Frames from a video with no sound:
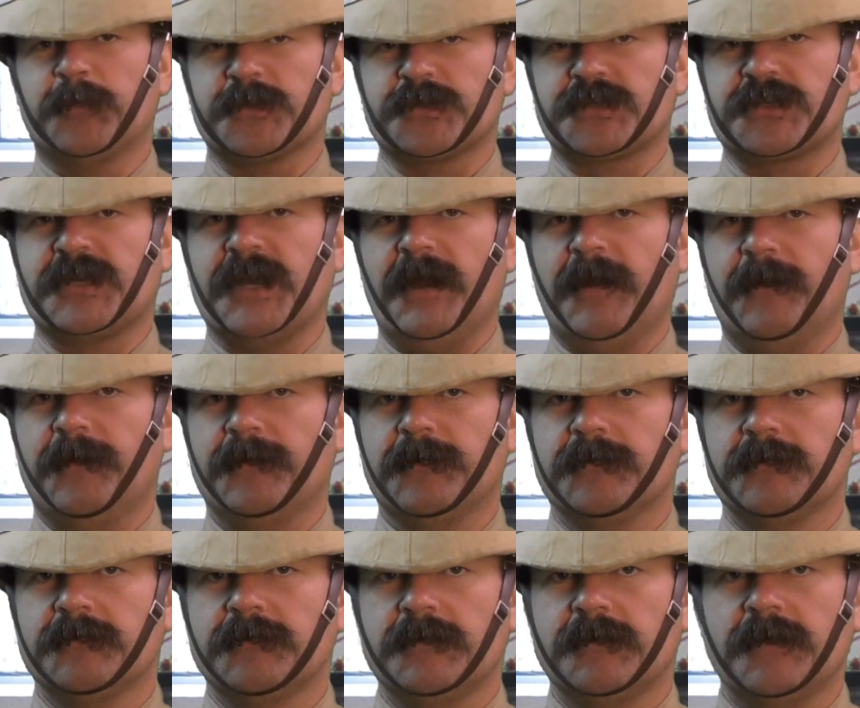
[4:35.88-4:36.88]
were scared,
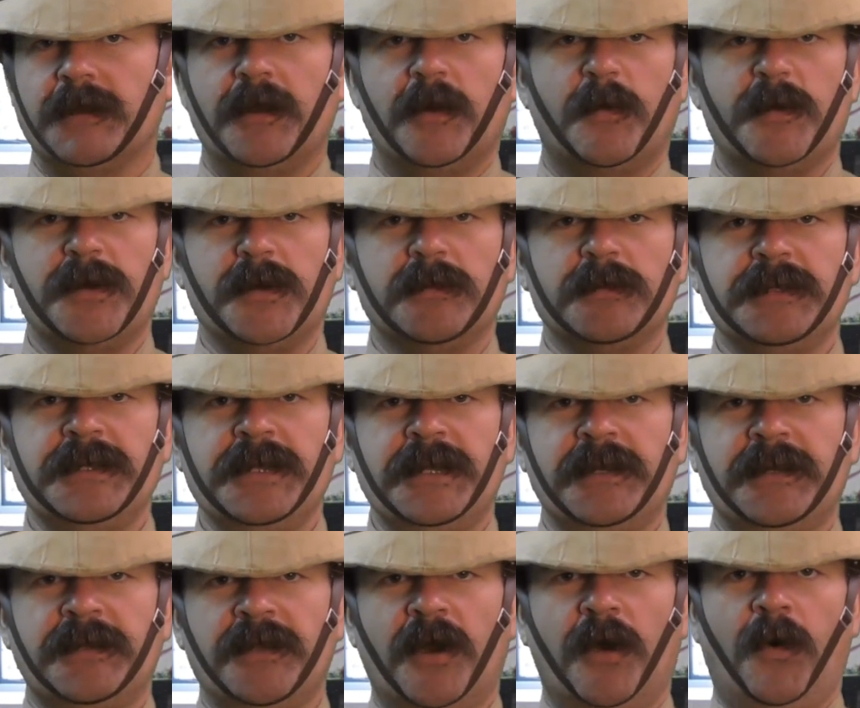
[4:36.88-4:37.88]
we only
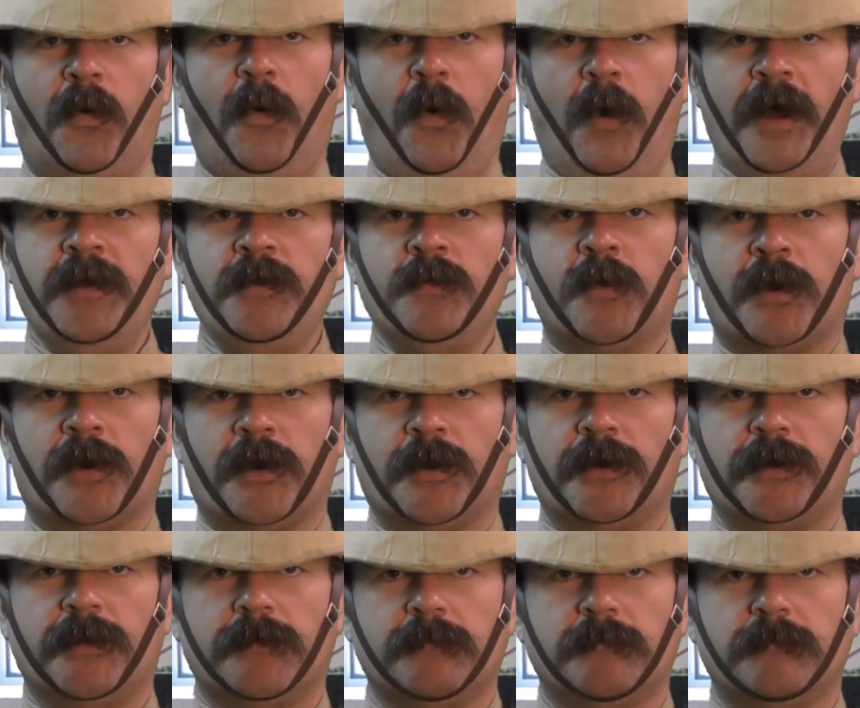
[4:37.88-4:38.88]
needed 1
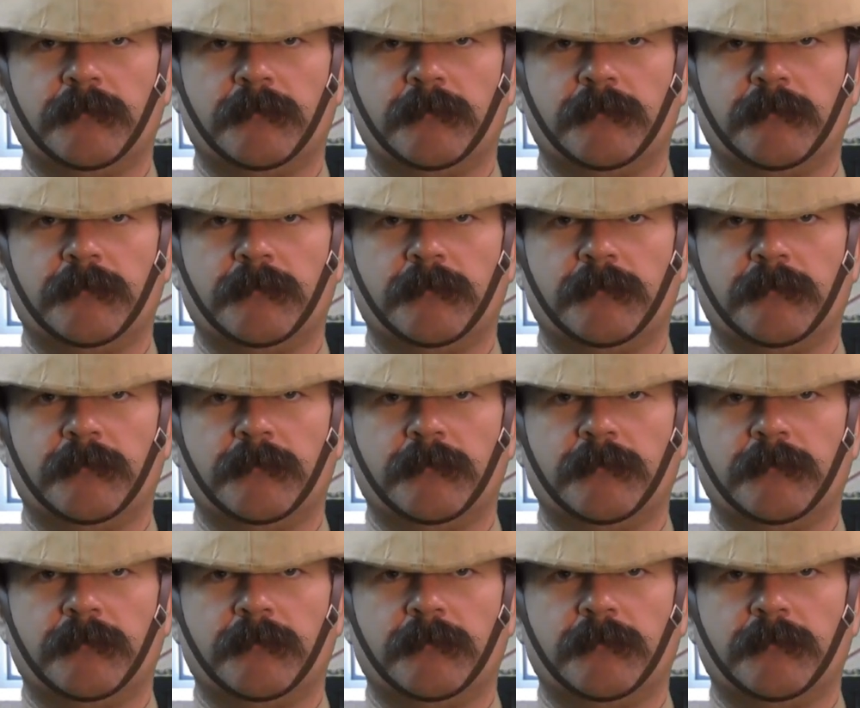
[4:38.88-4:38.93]
word: